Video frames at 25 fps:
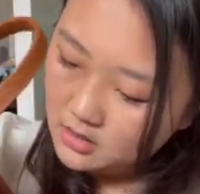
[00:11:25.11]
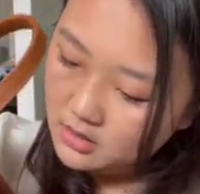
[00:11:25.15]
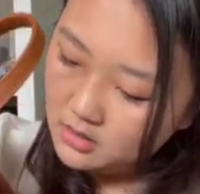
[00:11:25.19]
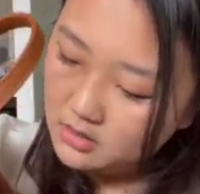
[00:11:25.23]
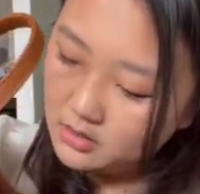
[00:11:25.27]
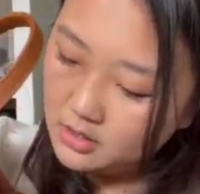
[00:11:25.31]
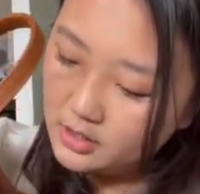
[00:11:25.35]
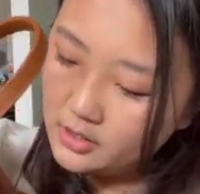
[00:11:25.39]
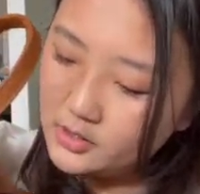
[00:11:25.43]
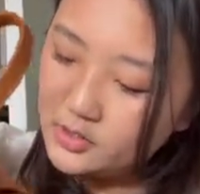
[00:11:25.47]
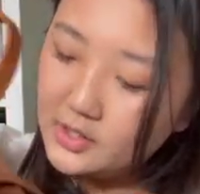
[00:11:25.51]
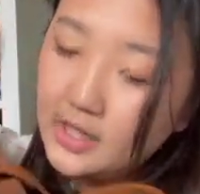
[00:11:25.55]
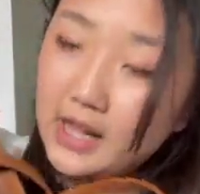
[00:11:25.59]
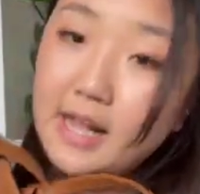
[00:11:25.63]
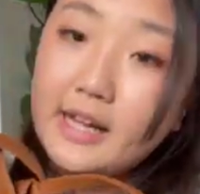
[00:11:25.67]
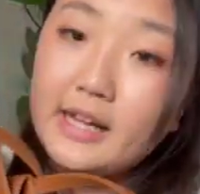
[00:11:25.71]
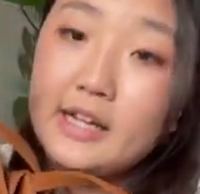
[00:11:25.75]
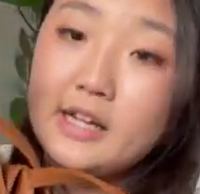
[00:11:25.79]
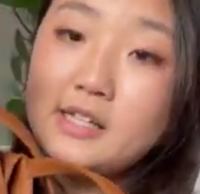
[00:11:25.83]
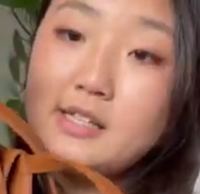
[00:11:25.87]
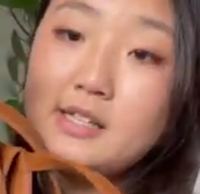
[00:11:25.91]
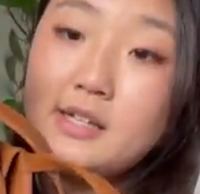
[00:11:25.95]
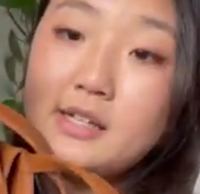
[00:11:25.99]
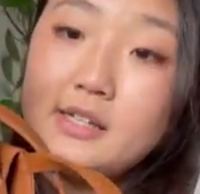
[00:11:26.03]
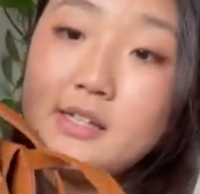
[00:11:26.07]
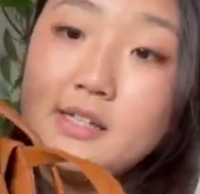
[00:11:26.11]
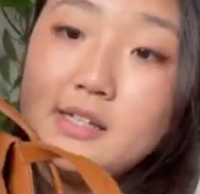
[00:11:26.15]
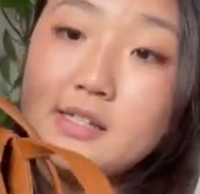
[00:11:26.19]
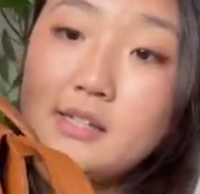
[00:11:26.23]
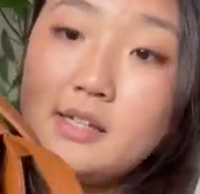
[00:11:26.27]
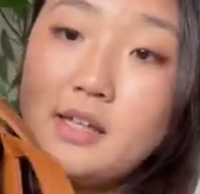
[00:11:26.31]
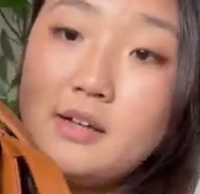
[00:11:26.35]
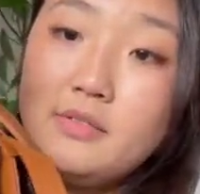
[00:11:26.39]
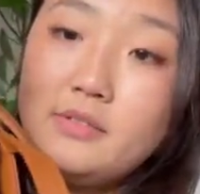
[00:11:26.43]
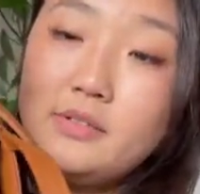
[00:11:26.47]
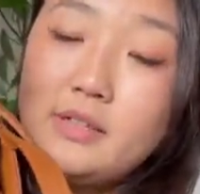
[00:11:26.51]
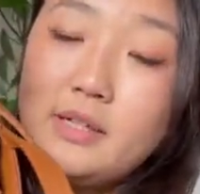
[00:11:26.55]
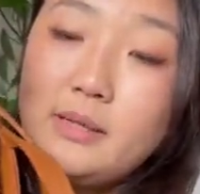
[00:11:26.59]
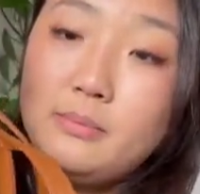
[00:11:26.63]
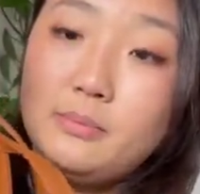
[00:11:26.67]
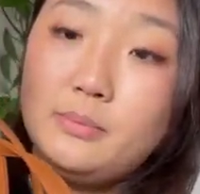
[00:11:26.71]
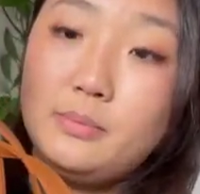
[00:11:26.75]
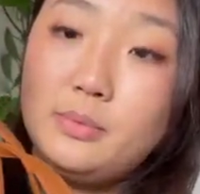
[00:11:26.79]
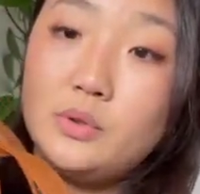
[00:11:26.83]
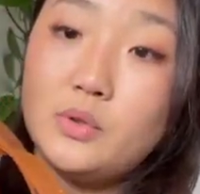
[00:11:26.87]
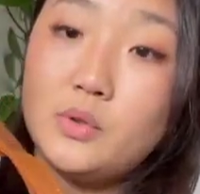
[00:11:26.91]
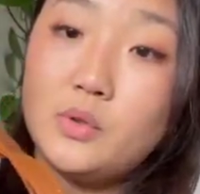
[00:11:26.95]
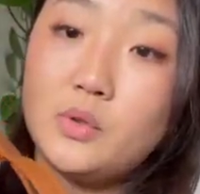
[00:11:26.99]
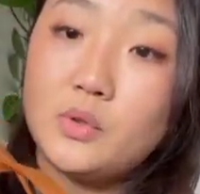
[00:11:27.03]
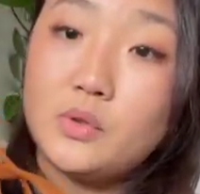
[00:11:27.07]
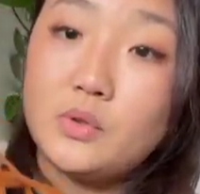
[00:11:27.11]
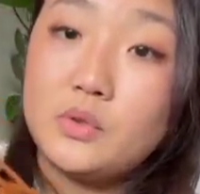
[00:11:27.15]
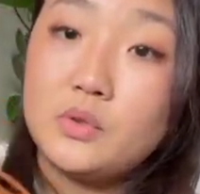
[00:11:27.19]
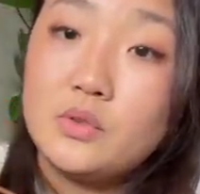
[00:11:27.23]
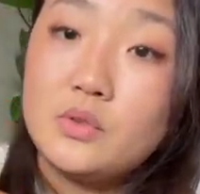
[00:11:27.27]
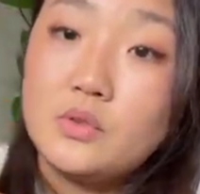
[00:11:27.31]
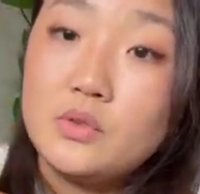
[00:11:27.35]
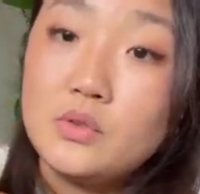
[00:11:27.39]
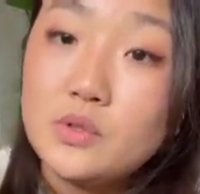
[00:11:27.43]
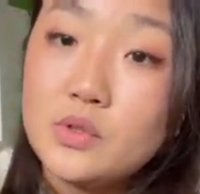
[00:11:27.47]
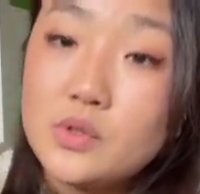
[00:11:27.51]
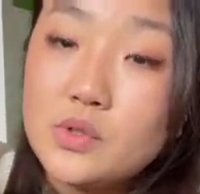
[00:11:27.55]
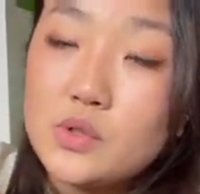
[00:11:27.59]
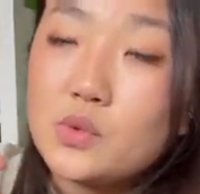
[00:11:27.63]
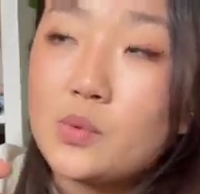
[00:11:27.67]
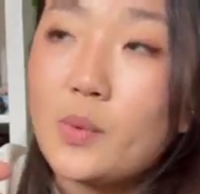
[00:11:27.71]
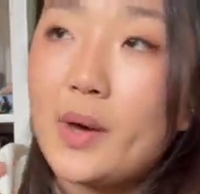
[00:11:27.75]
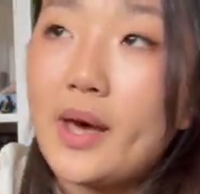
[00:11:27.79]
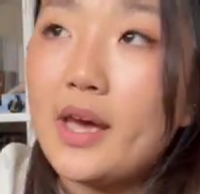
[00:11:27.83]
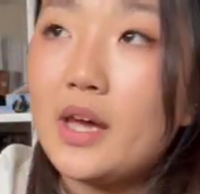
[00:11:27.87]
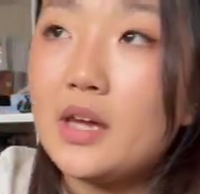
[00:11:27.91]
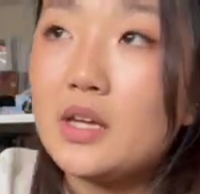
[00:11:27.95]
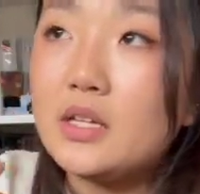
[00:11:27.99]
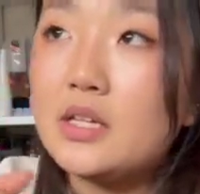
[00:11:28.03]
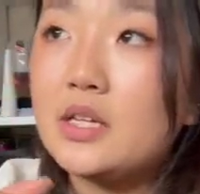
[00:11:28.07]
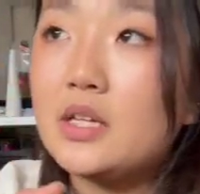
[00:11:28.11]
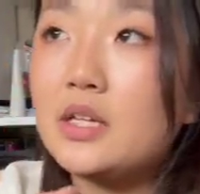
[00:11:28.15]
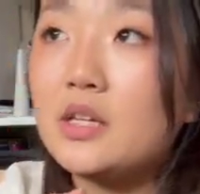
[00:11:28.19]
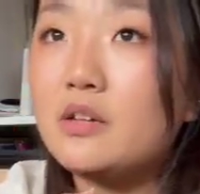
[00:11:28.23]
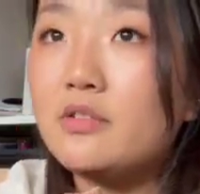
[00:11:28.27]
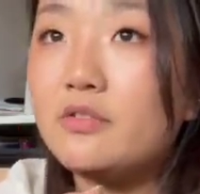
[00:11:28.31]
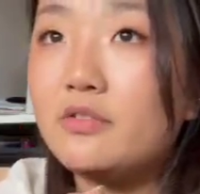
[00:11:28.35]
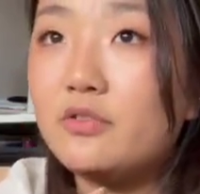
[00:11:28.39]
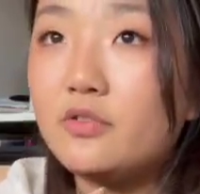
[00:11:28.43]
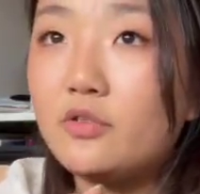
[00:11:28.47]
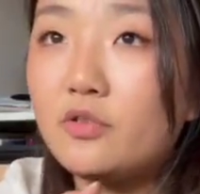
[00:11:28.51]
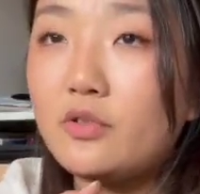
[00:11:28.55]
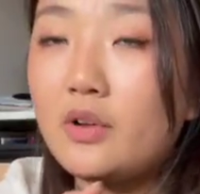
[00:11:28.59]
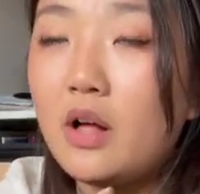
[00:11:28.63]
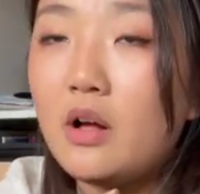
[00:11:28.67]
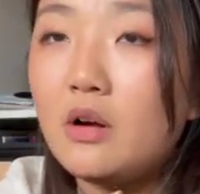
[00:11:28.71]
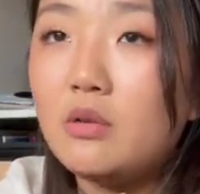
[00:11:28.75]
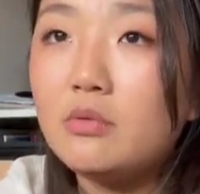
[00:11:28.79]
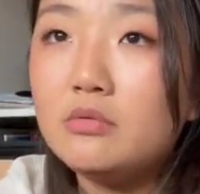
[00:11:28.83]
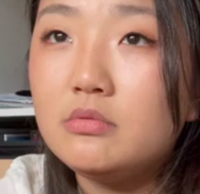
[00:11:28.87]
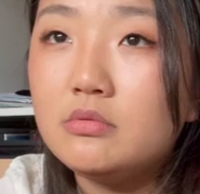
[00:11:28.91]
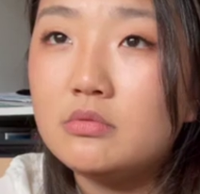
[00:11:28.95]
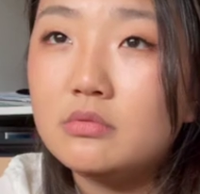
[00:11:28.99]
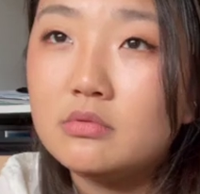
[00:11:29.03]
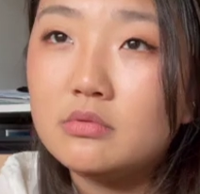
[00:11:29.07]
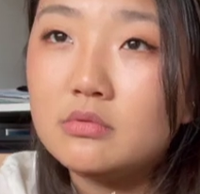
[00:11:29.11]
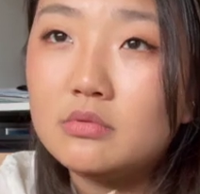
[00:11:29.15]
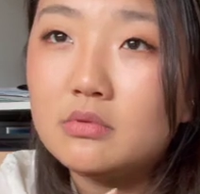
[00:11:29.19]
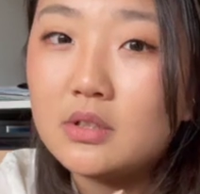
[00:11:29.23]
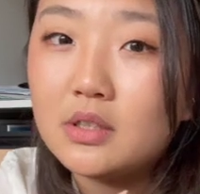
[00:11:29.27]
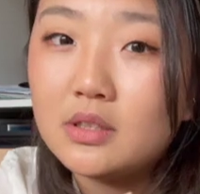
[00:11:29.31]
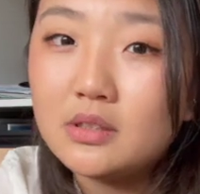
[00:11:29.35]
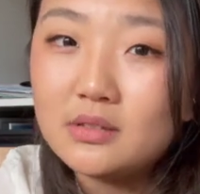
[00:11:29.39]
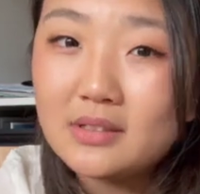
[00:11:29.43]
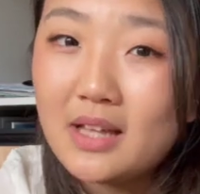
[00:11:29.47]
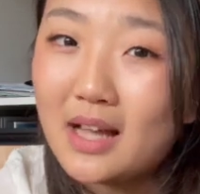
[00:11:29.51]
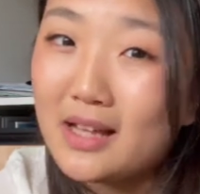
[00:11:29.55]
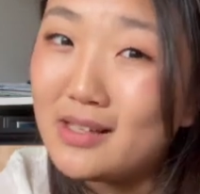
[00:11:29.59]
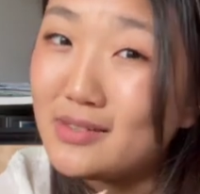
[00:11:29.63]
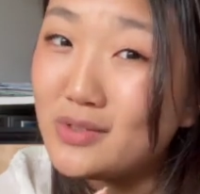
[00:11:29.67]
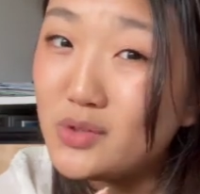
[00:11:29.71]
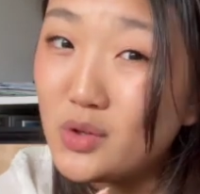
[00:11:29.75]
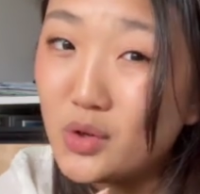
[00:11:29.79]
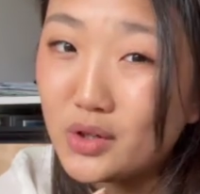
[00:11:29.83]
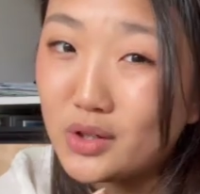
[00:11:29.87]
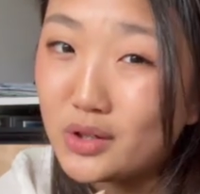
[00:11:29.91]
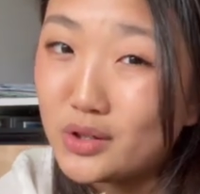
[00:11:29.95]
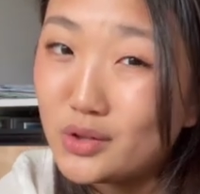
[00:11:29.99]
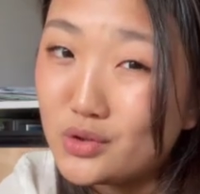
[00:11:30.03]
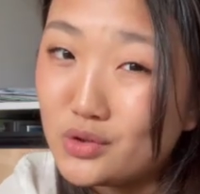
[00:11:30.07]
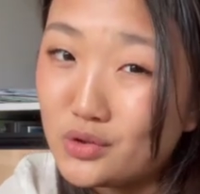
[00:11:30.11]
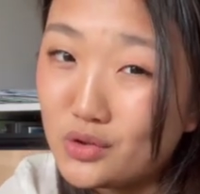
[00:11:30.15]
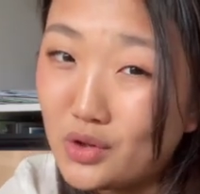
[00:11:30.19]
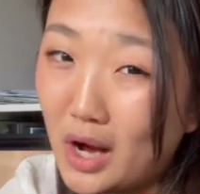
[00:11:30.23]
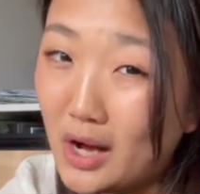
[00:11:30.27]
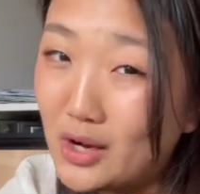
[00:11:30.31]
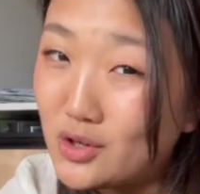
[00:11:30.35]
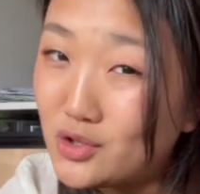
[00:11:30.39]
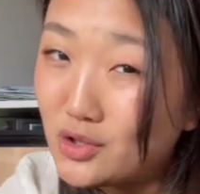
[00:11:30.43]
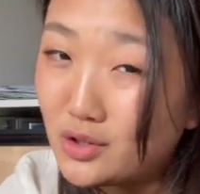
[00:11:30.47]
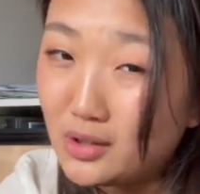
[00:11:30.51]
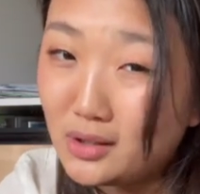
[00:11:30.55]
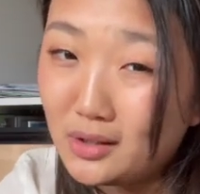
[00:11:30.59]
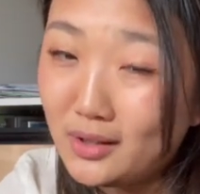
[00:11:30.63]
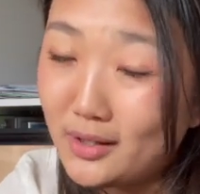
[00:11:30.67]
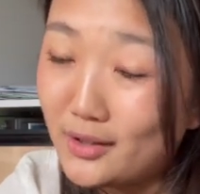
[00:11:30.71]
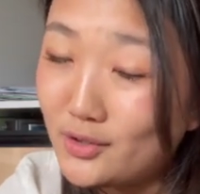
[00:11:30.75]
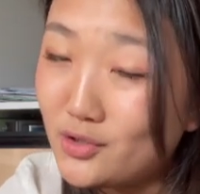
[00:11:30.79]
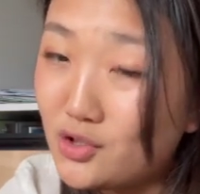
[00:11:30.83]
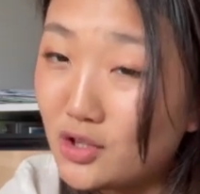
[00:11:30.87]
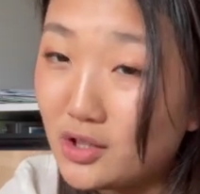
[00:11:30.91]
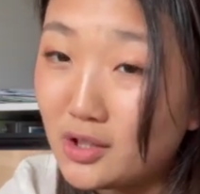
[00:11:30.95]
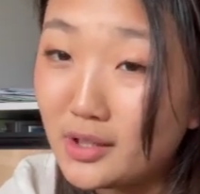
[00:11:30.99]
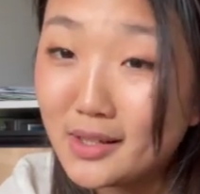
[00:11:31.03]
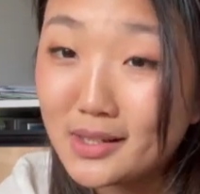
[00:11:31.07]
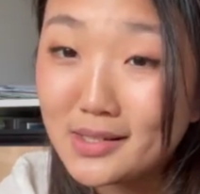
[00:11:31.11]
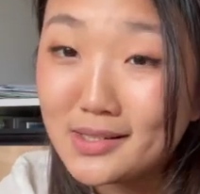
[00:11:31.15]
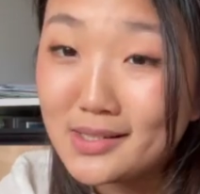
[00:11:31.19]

There's like, it's like this lovely blue suede. Oh, that's not gonna scratch your electronics.